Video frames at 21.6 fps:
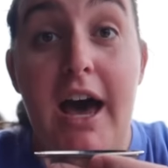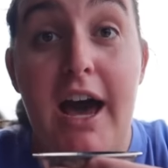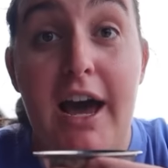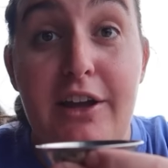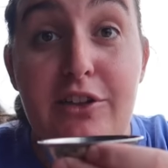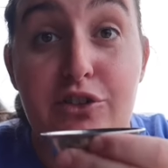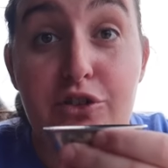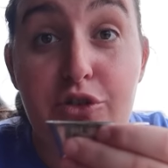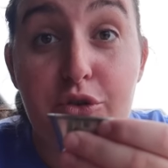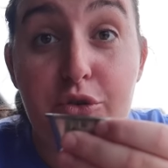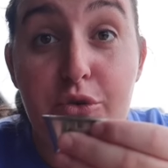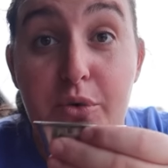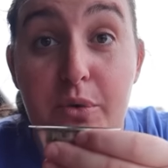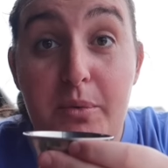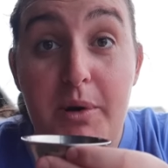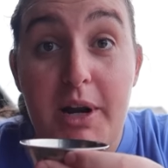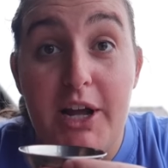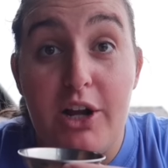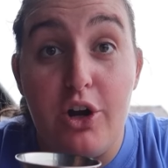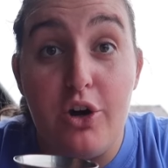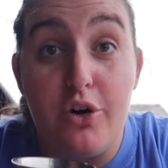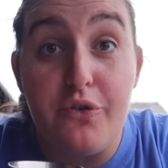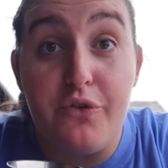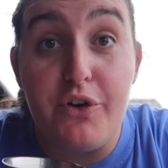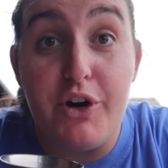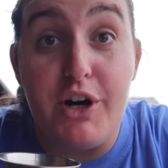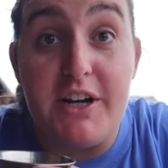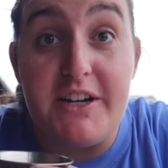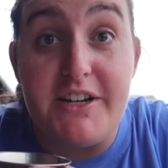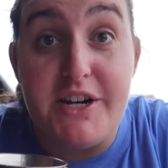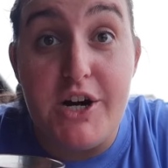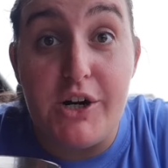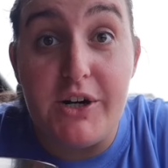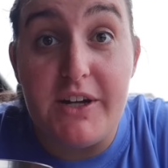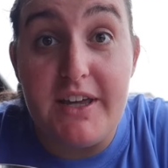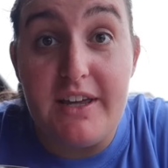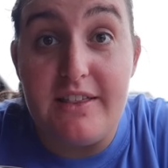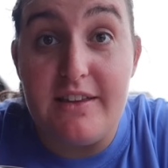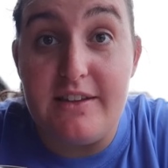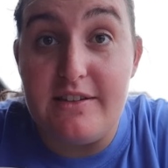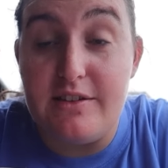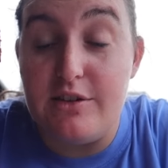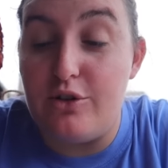I do want to go for a dunk
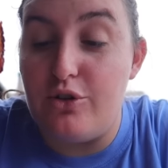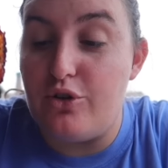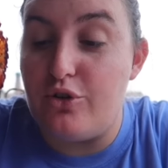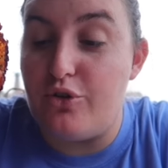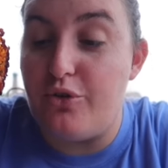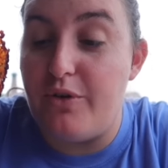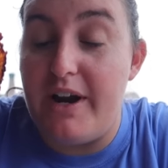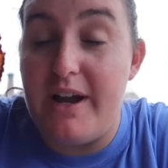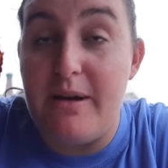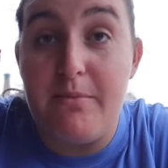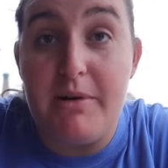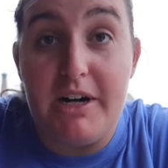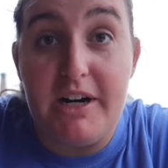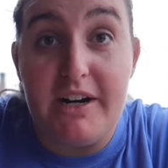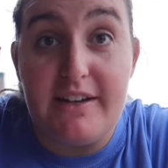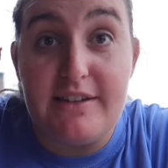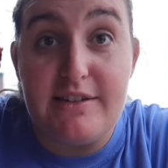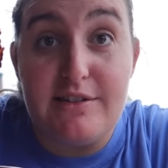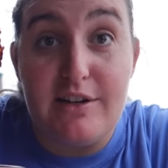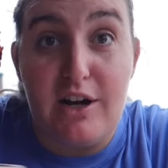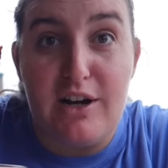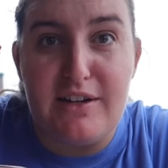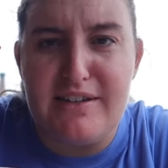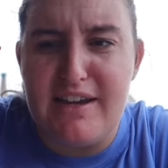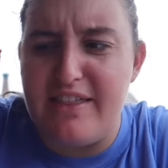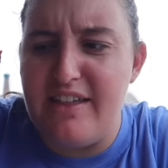in this little cranberry sauce.